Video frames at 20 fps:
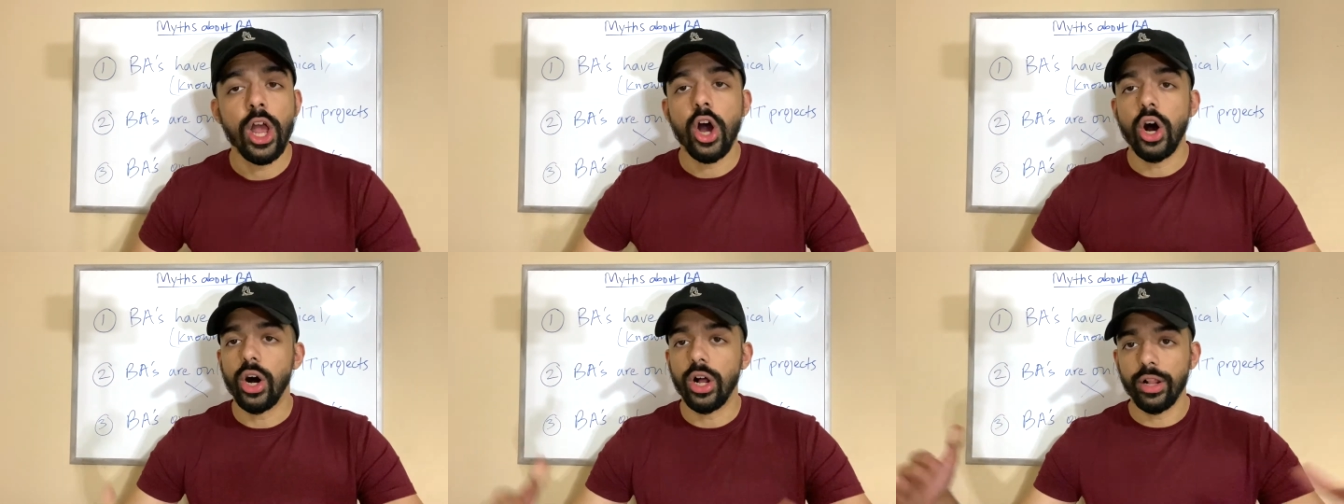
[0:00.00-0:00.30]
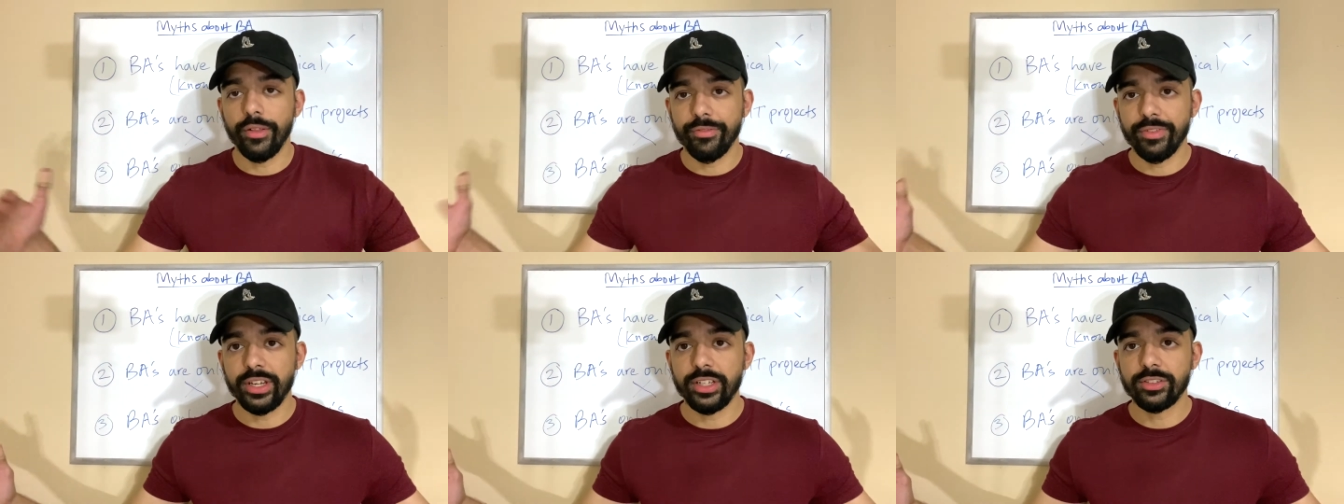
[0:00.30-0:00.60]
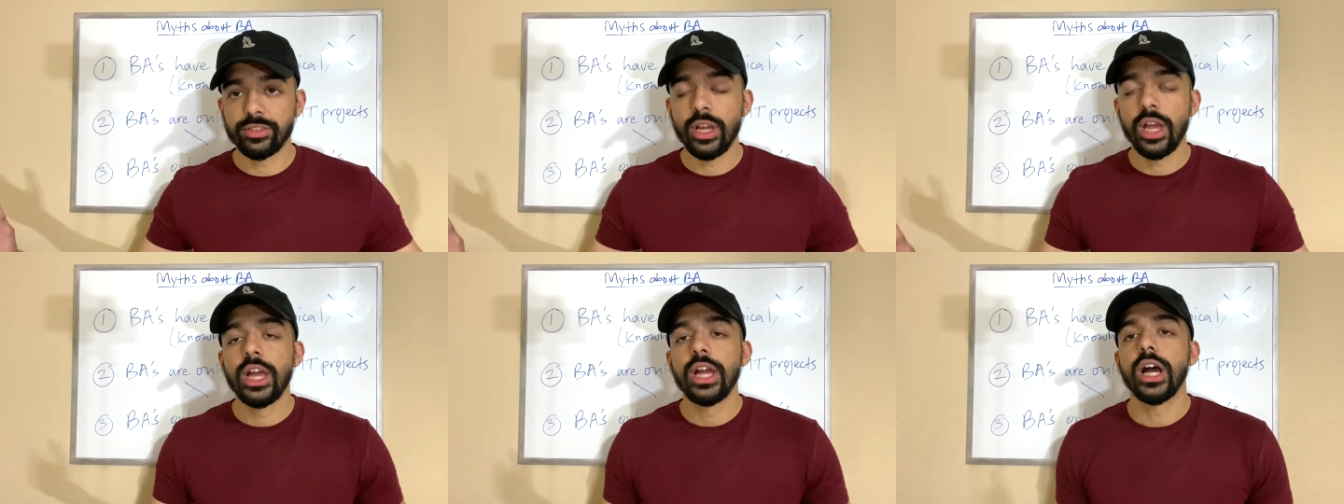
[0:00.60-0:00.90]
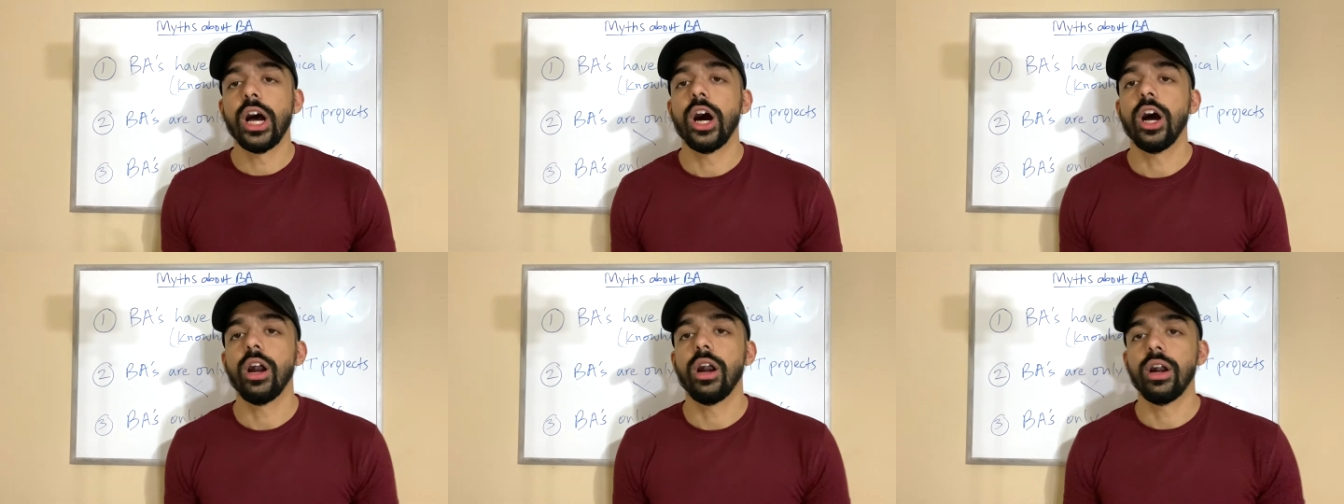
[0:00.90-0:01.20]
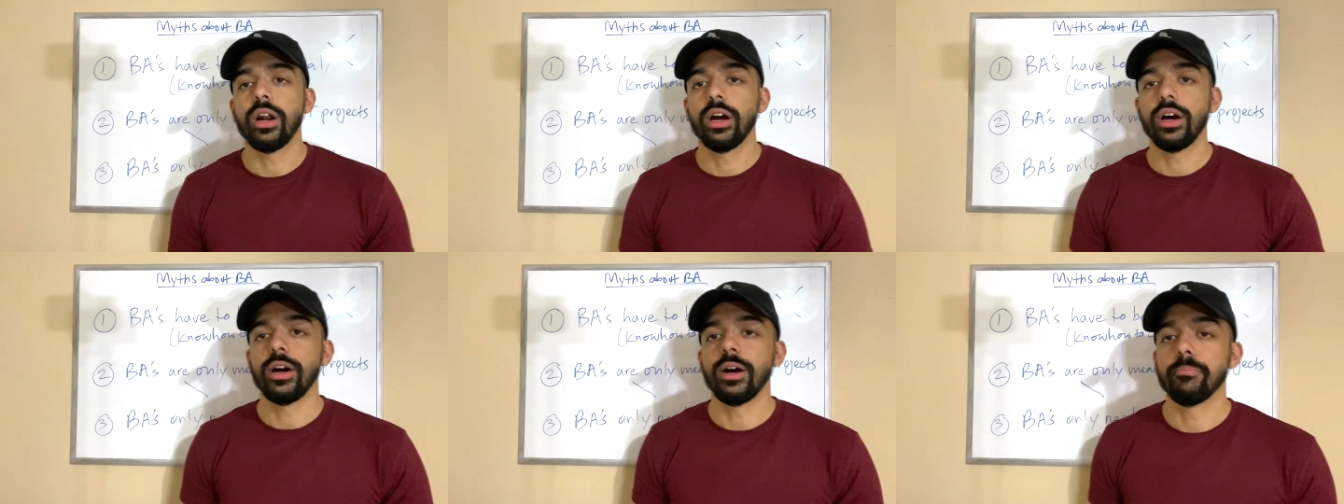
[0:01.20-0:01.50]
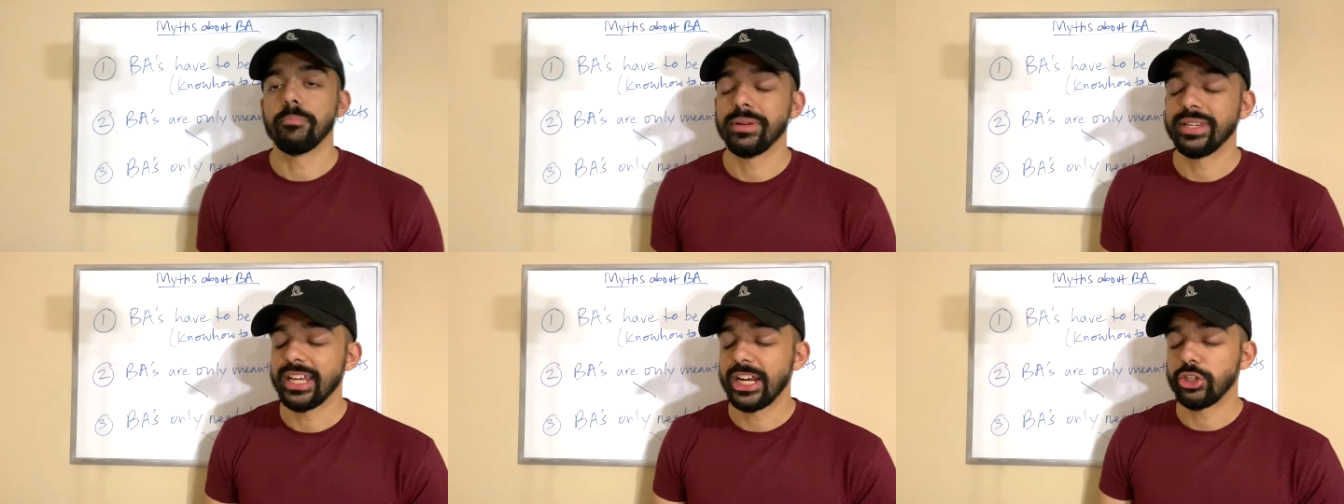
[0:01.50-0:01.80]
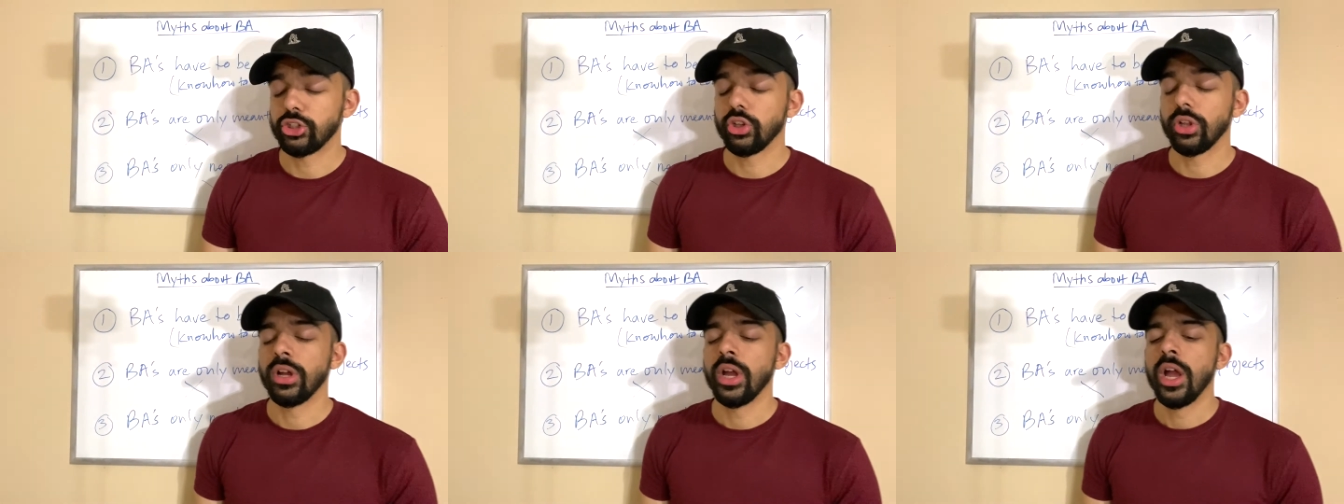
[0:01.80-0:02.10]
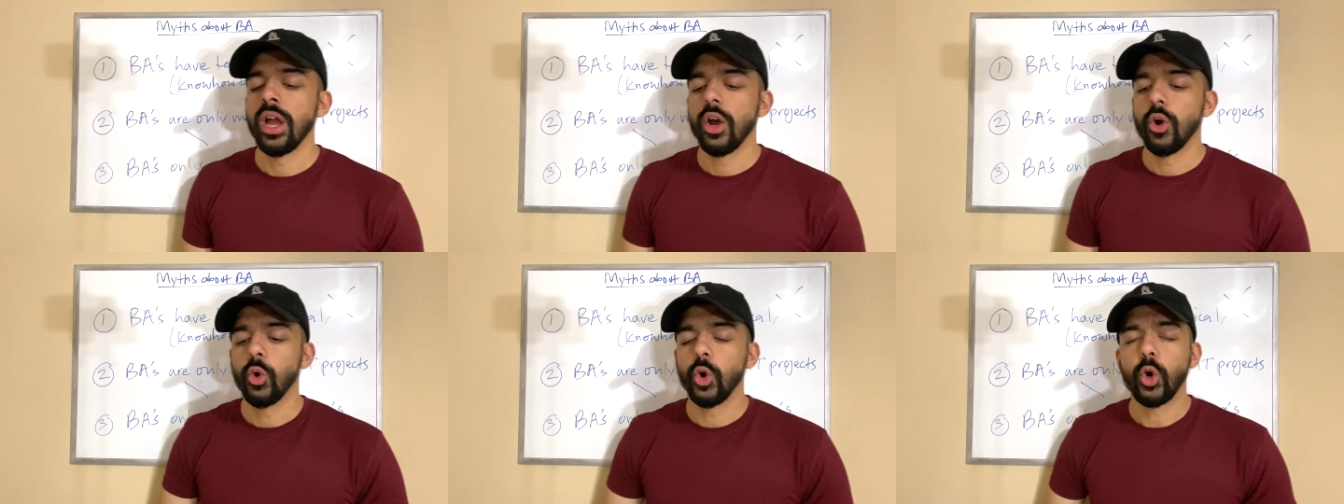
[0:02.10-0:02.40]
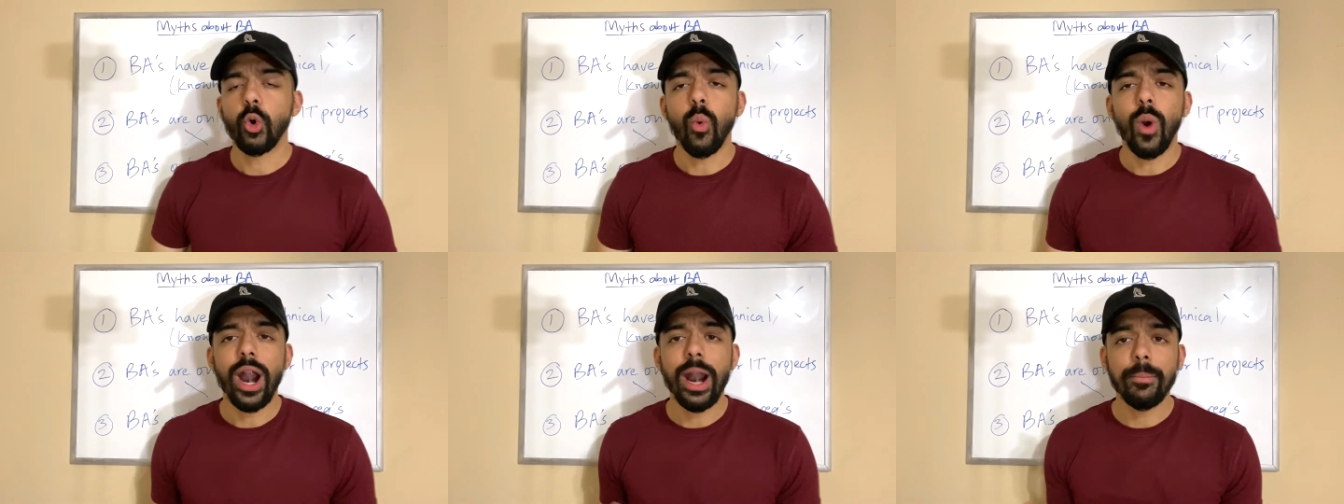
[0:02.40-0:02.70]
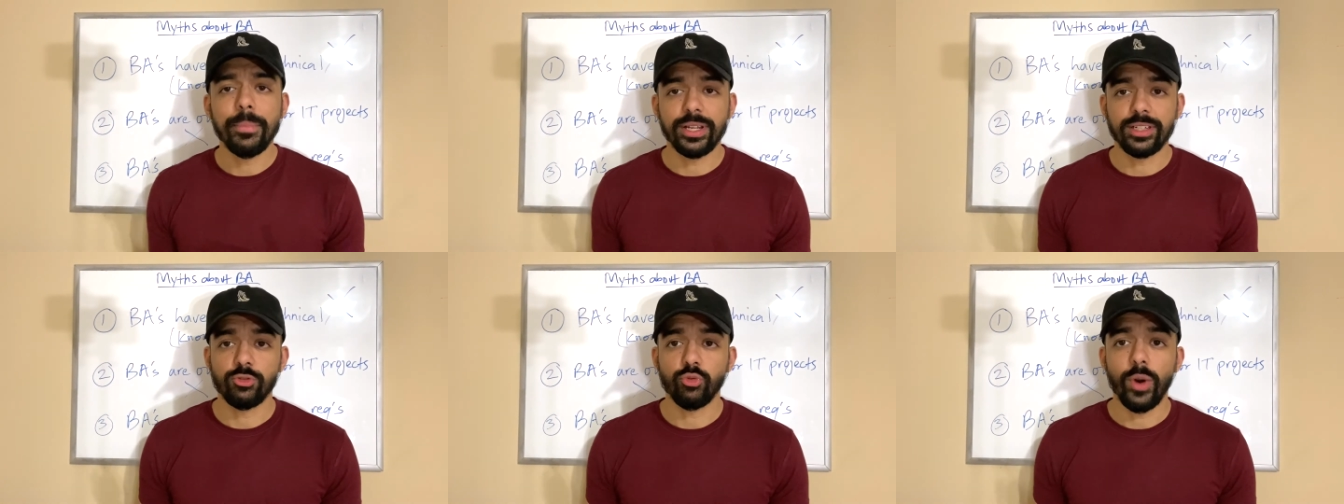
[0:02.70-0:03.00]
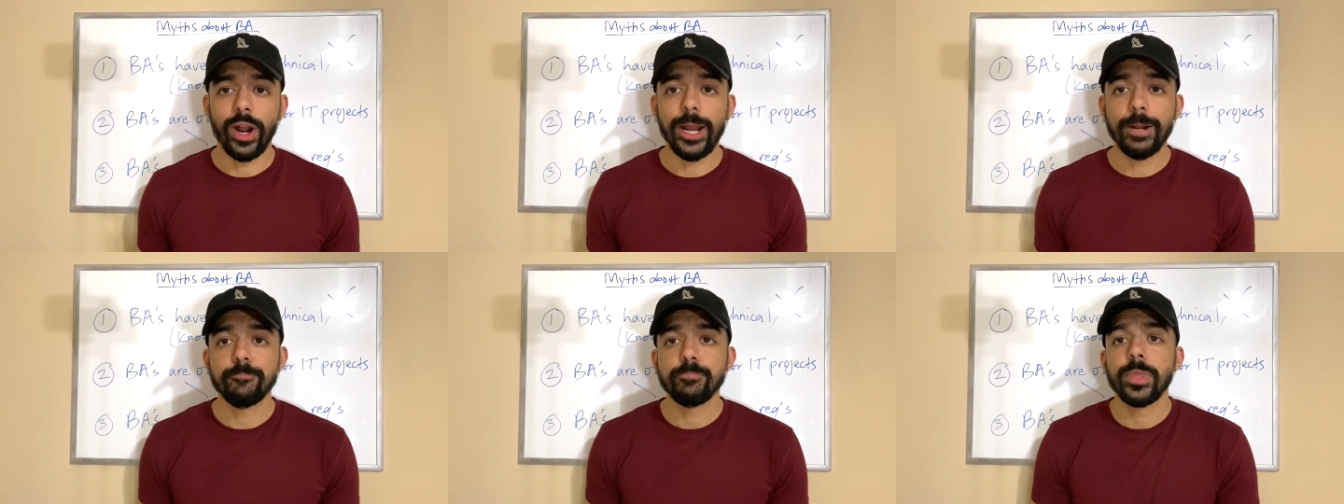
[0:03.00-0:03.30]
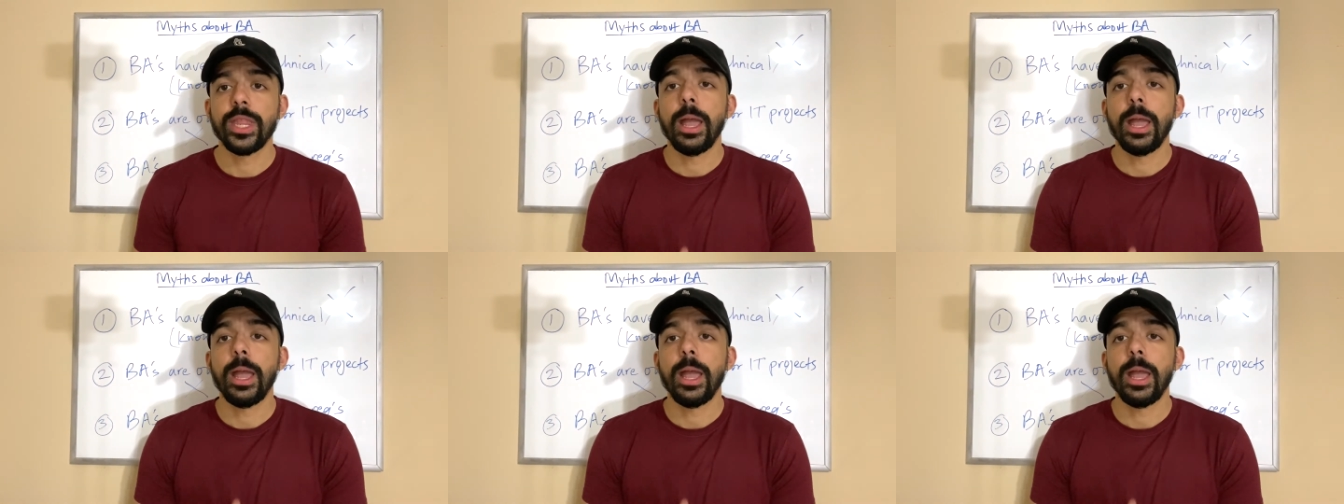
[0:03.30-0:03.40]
All of these are potential requirements, right?